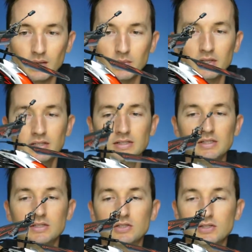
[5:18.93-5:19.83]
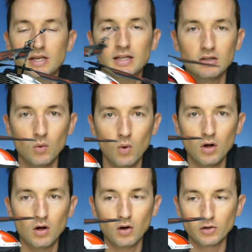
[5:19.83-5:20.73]
I mean, this is just hitting the
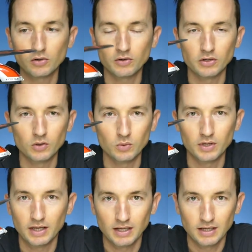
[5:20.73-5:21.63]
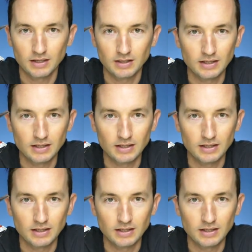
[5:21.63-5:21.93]
wall harder than you would hit it